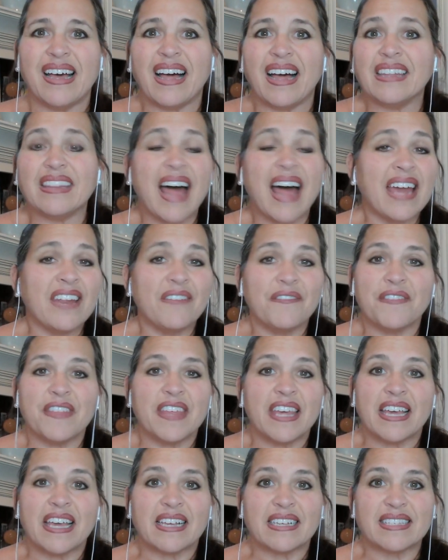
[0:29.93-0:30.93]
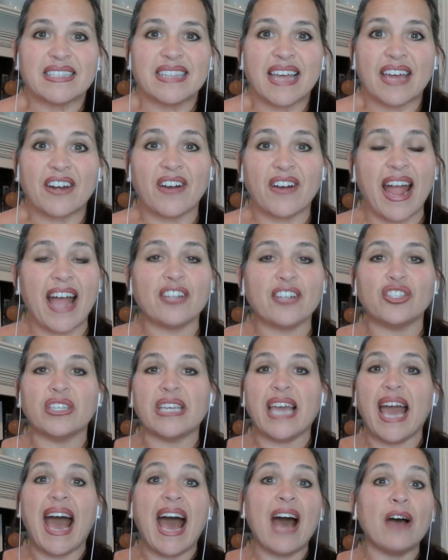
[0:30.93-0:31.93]
a lot of things that are
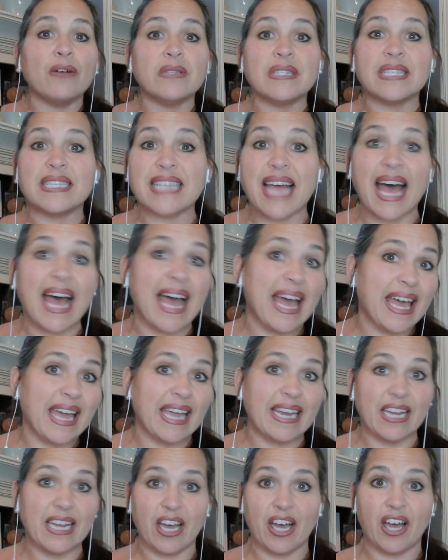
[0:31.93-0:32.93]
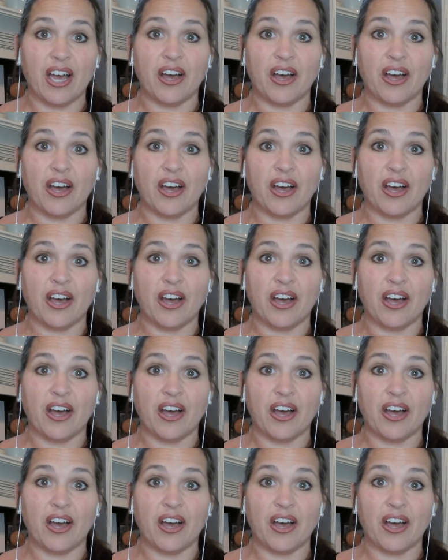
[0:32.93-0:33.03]
actually outside